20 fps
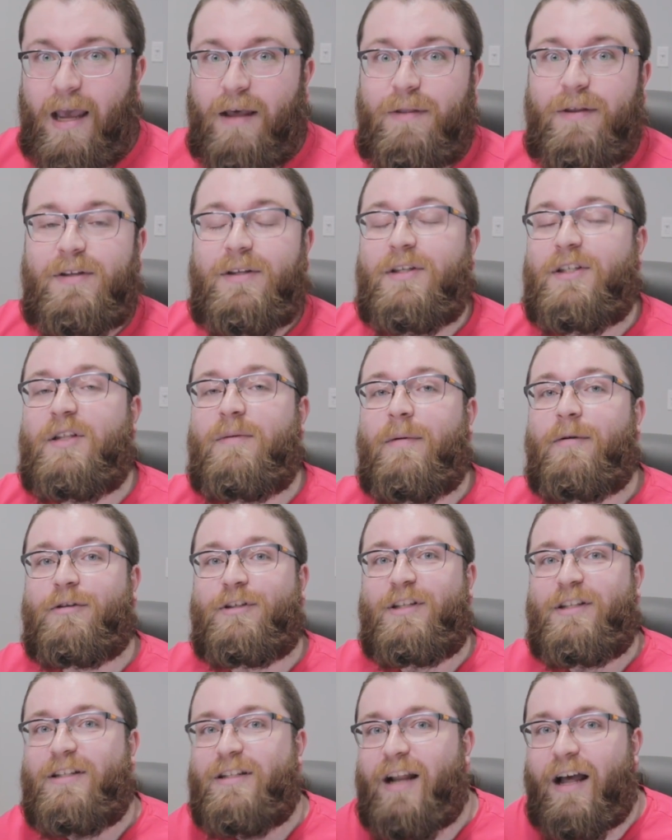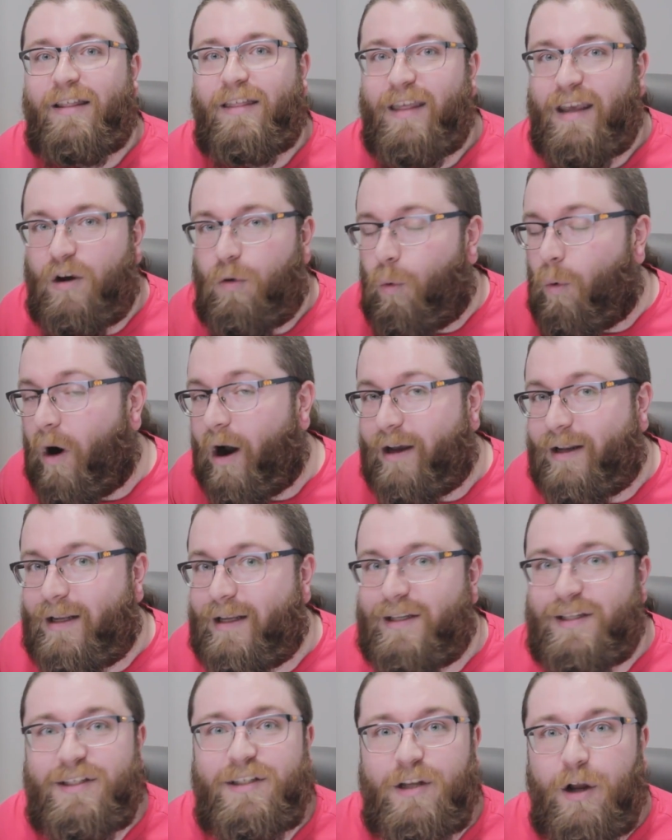This is the most nothing
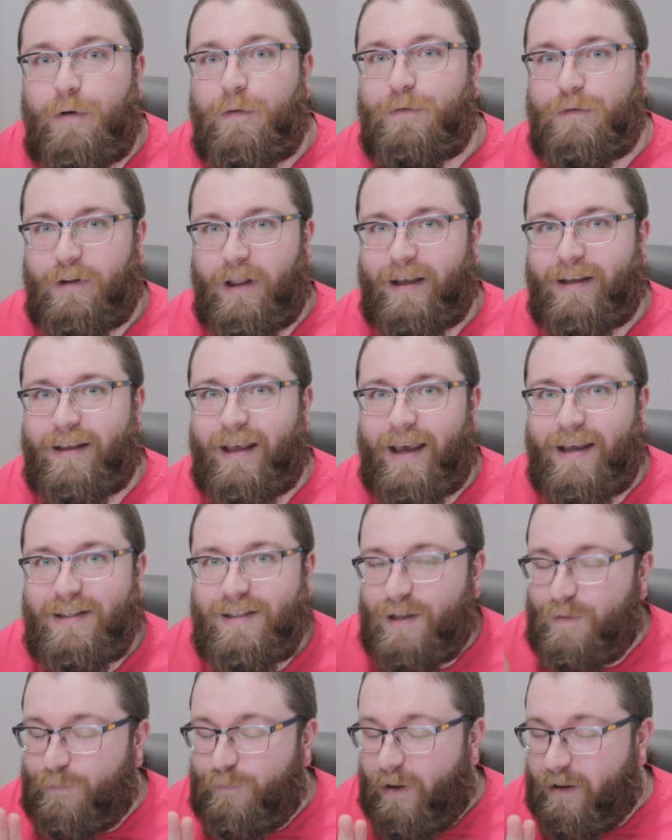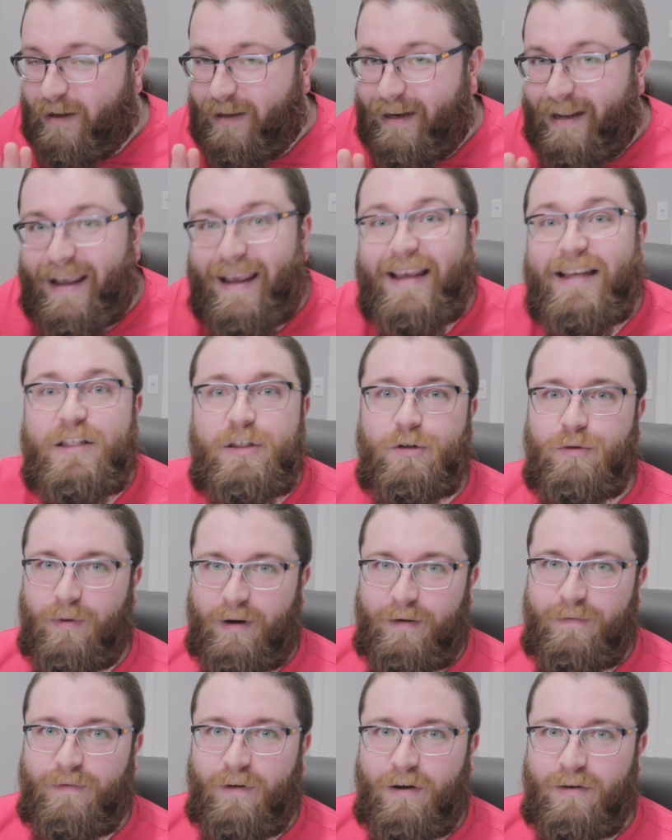whiny snowflake case in fucking
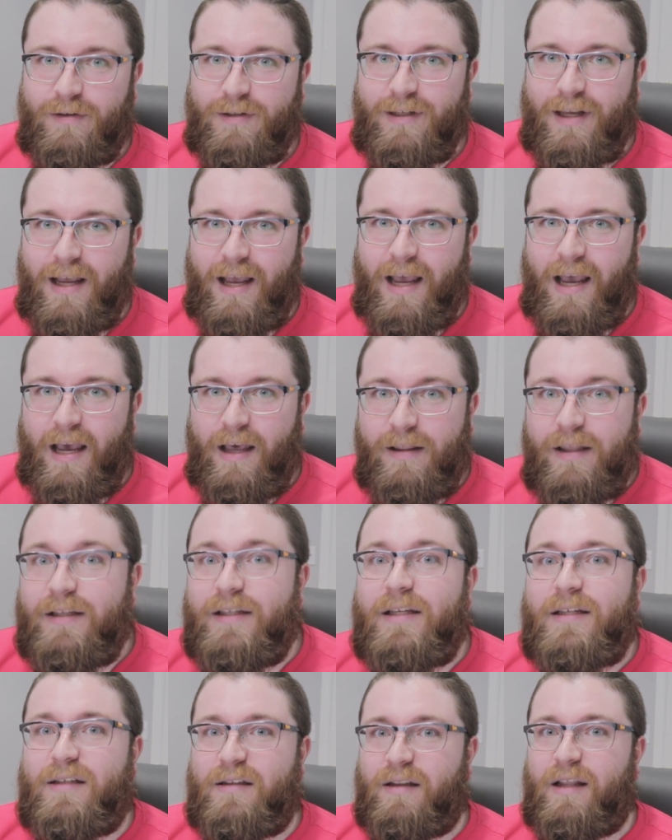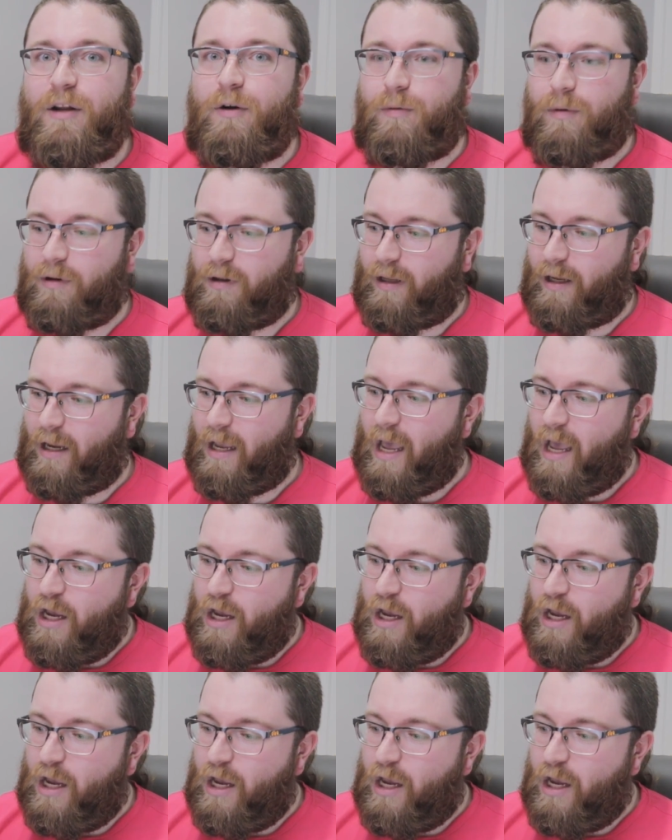history, folks. This is literally,